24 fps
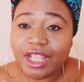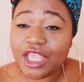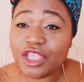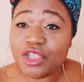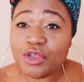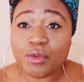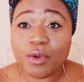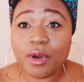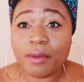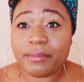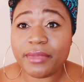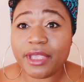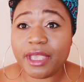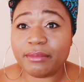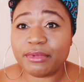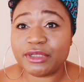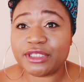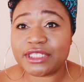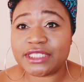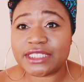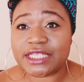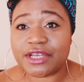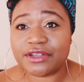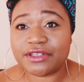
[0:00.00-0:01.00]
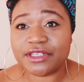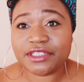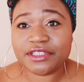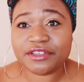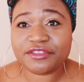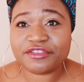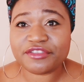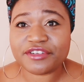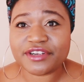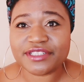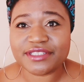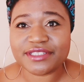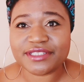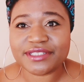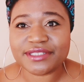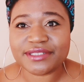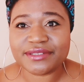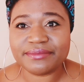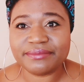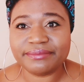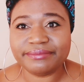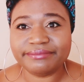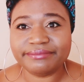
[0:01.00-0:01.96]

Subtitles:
you won't be able to tell the difference.